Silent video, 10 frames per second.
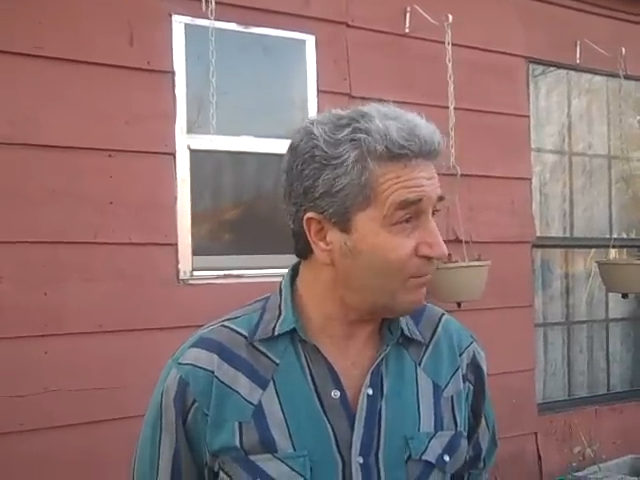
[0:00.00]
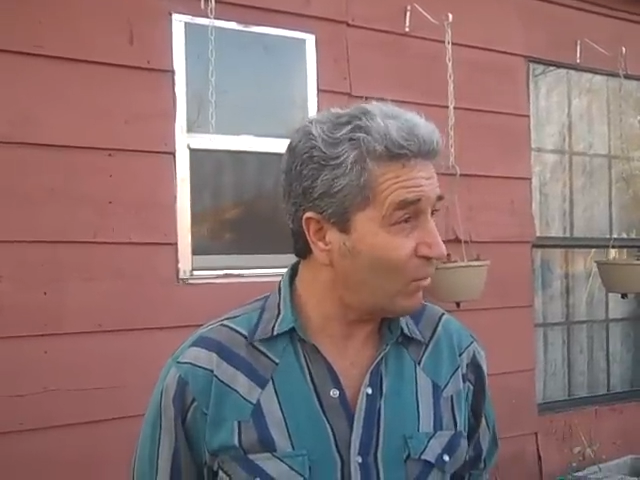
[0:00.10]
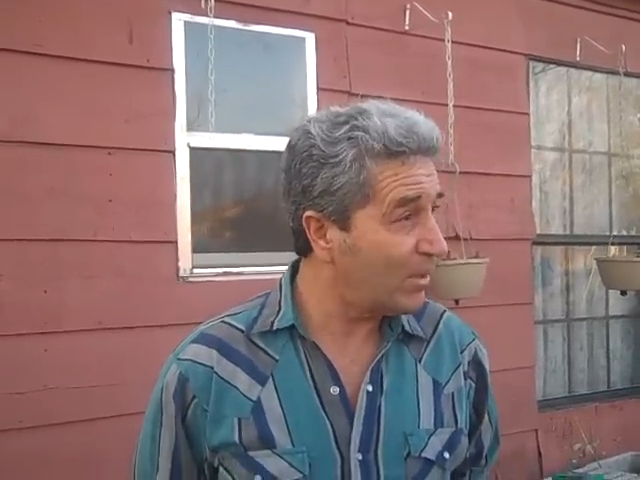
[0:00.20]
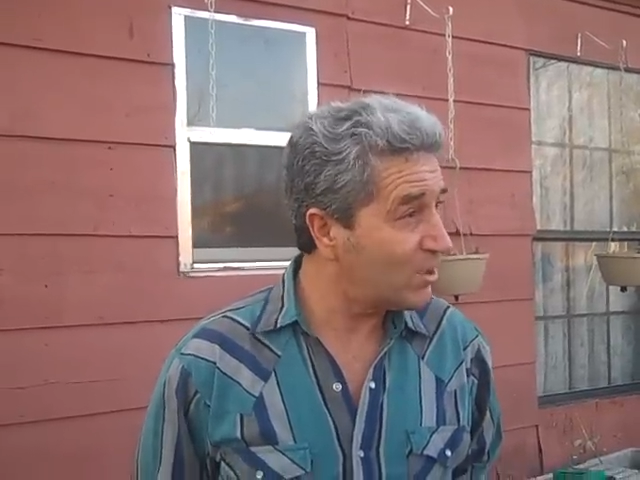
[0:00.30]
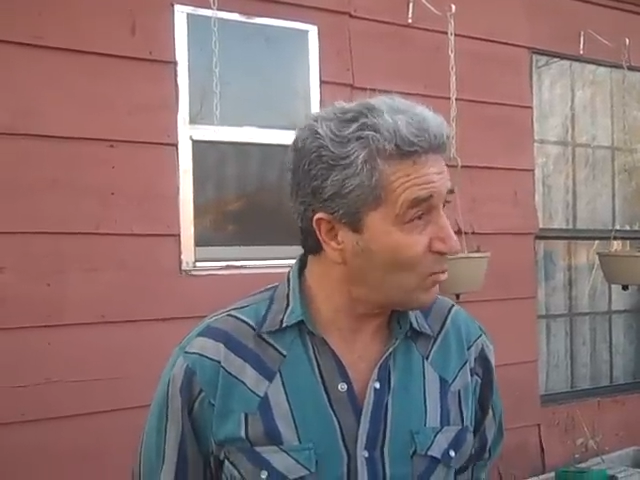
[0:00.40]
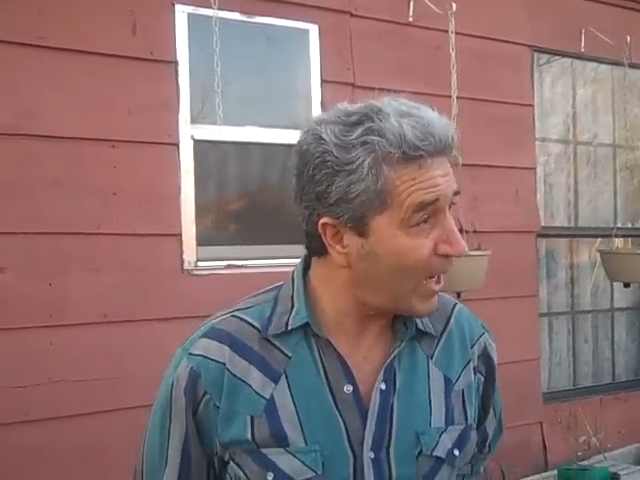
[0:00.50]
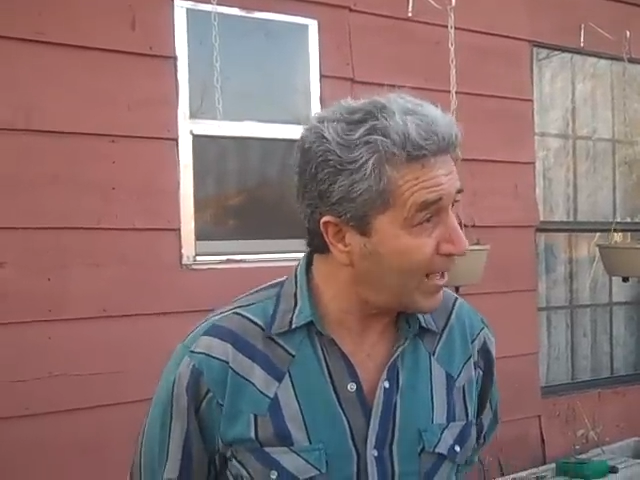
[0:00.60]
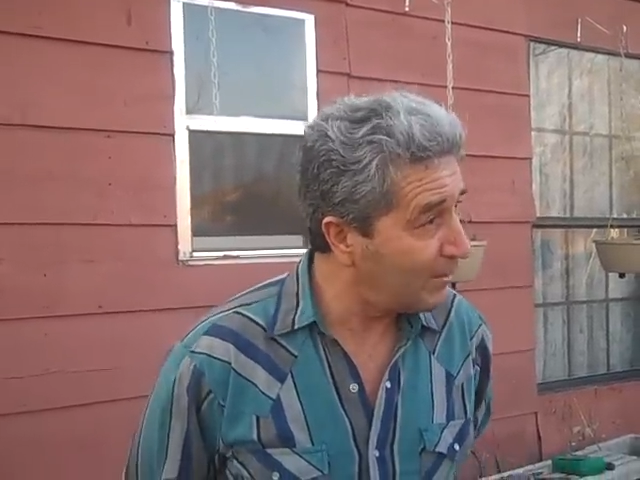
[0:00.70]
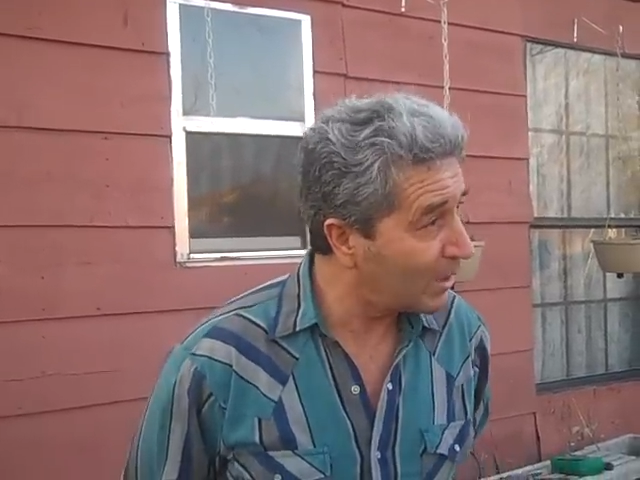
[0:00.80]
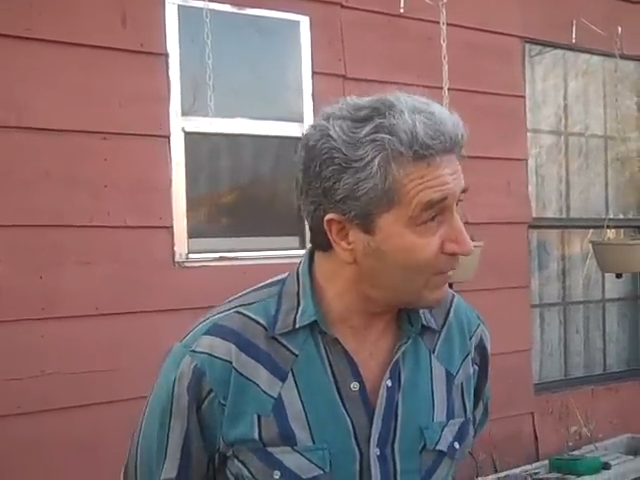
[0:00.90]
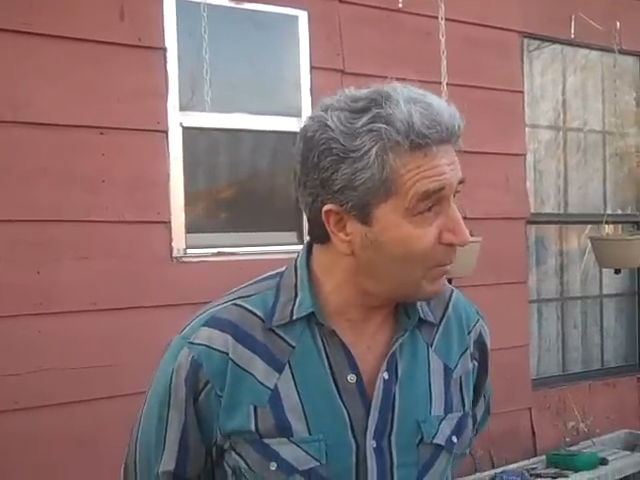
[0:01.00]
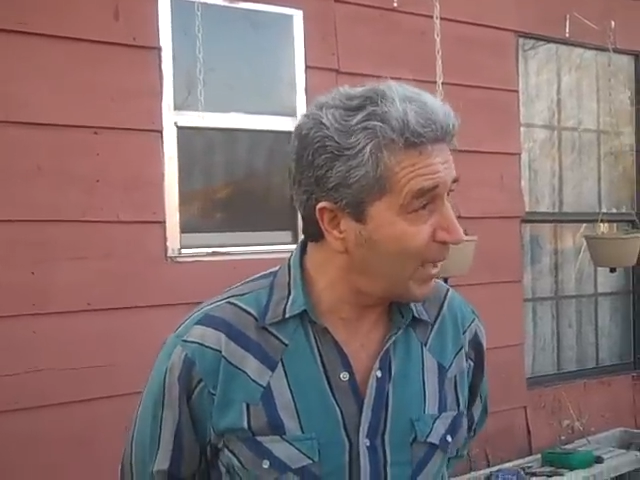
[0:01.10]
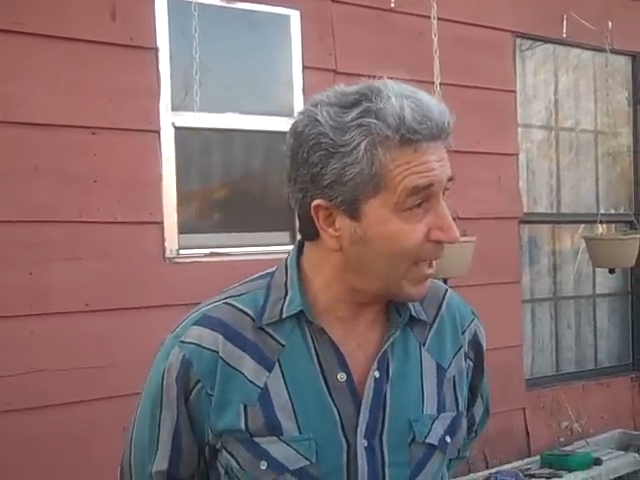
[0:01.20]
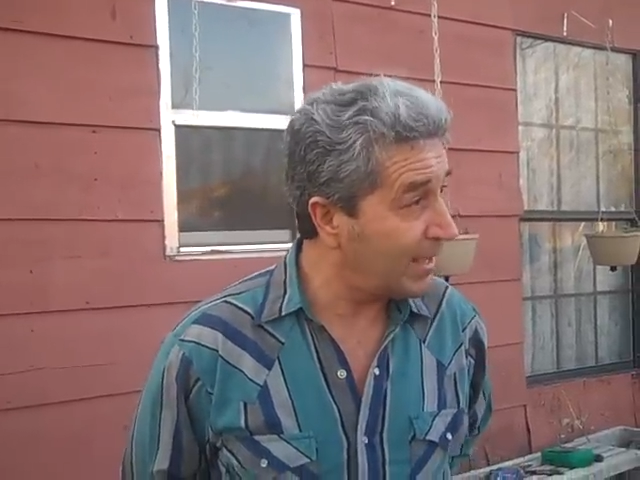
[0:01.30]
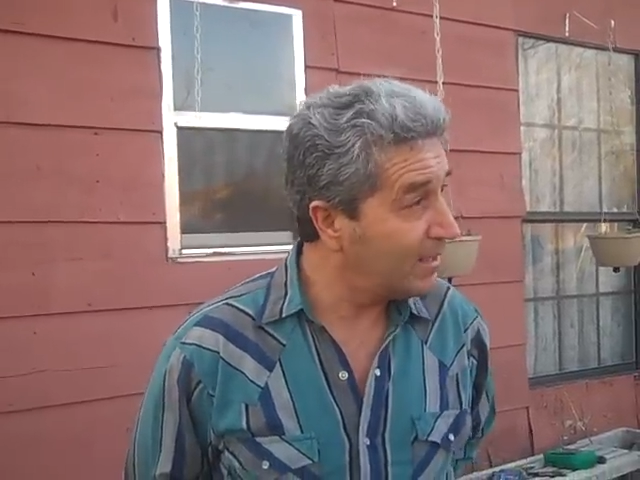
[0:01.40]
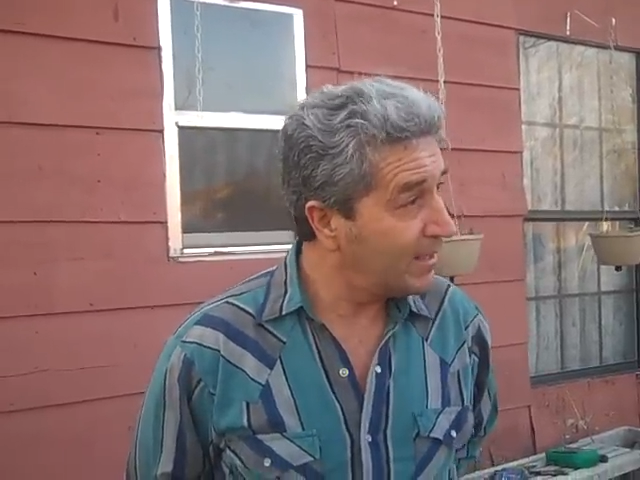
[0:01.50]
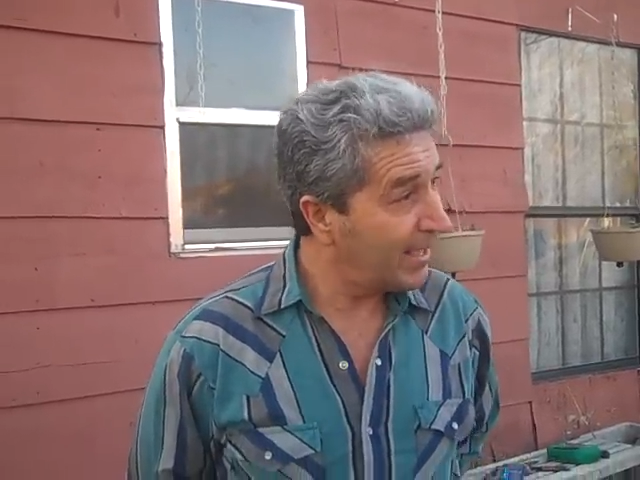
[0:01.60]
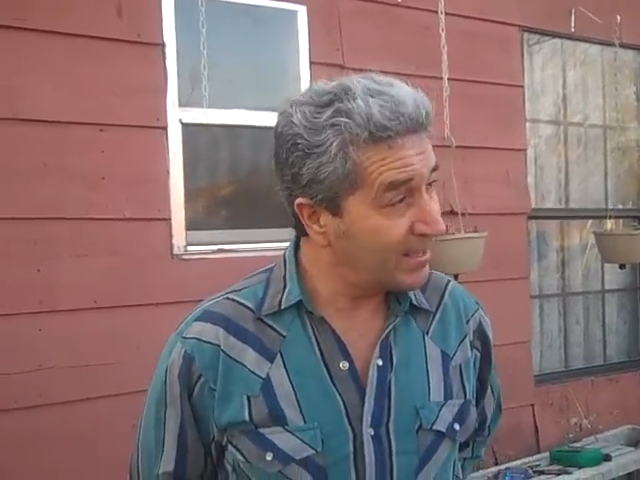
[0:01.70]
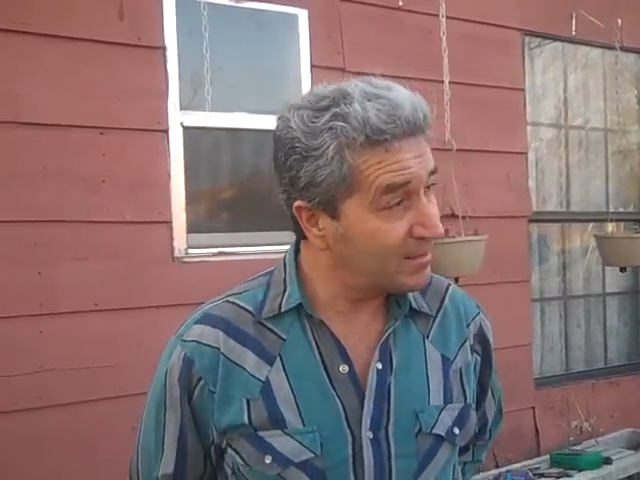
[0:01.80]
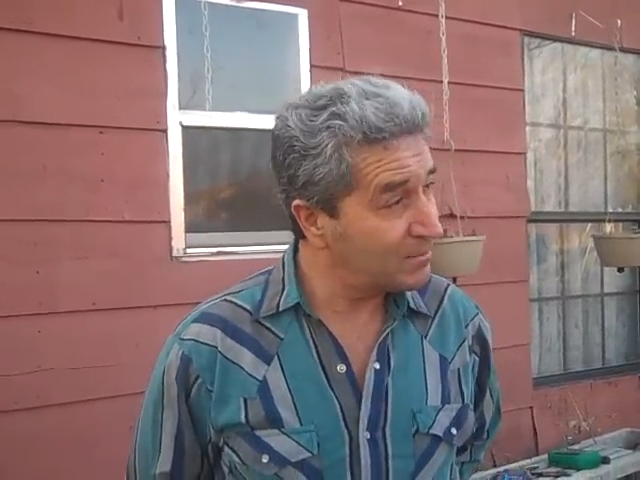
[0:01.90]
four inches wide in the middle of her belly.
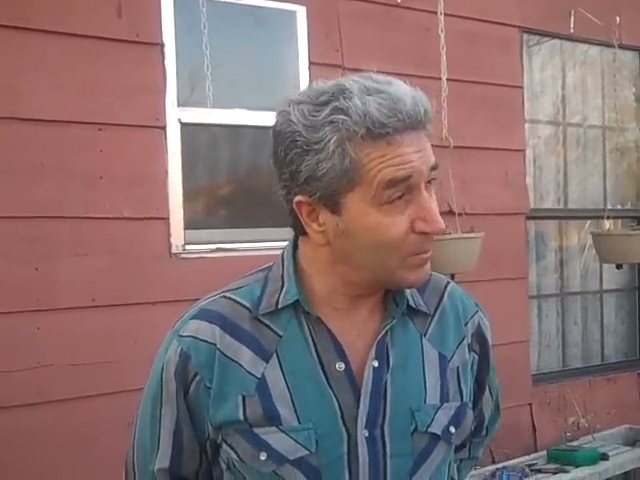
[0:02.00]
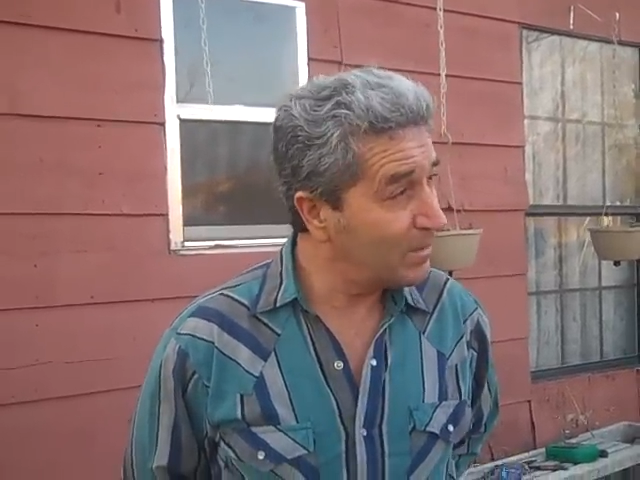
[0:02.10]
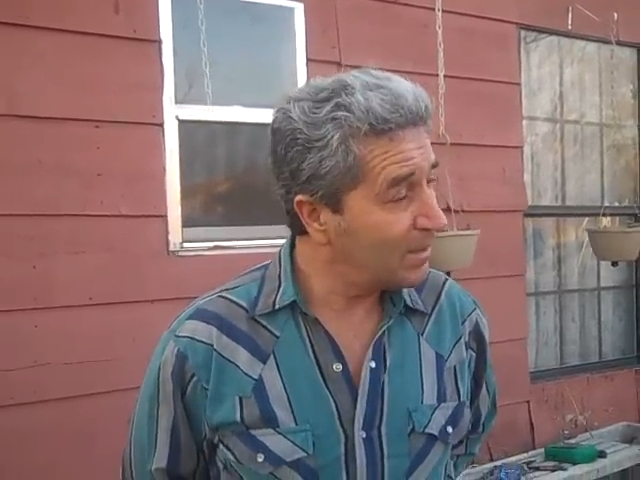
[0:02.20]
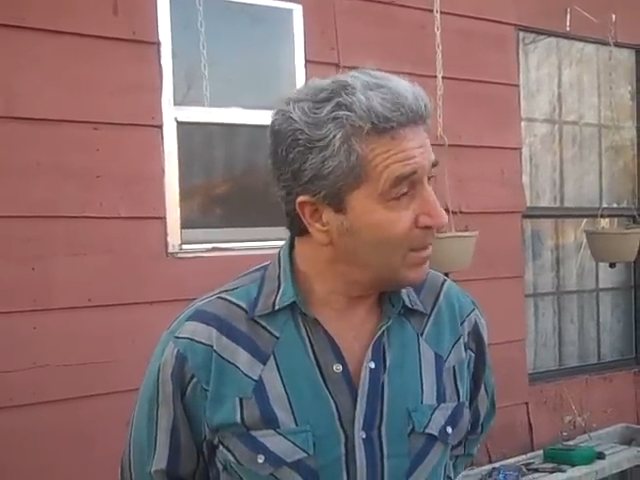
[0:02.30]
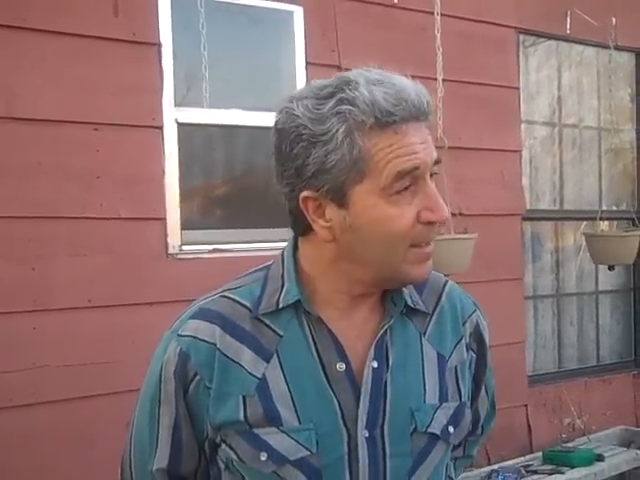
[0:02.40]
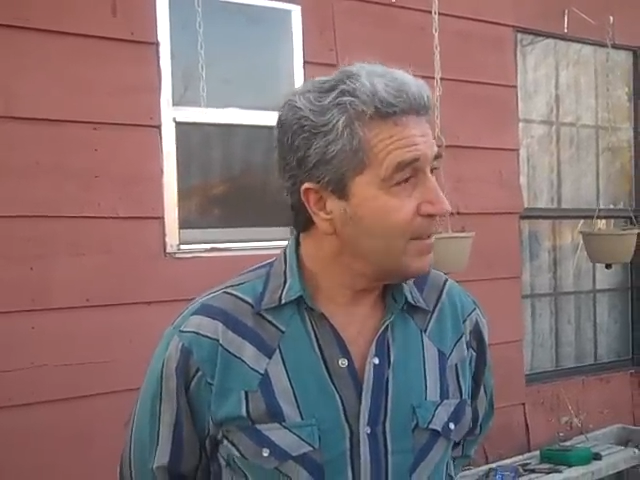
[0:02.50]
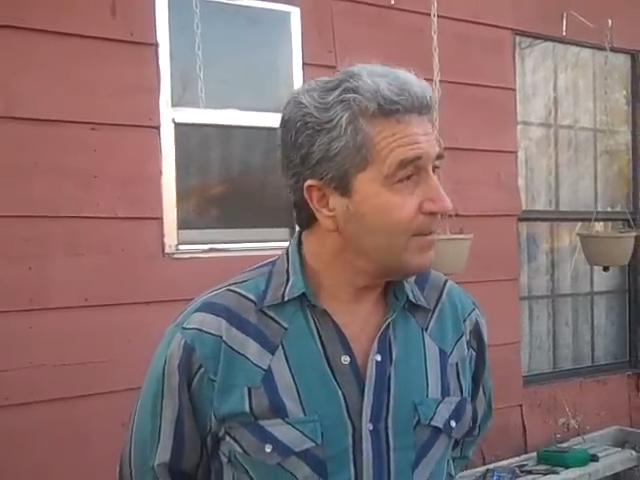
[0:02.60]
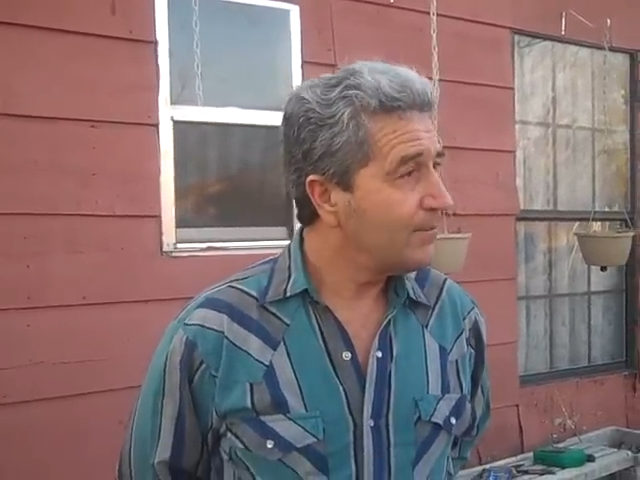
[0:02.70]
You know, I can understand you're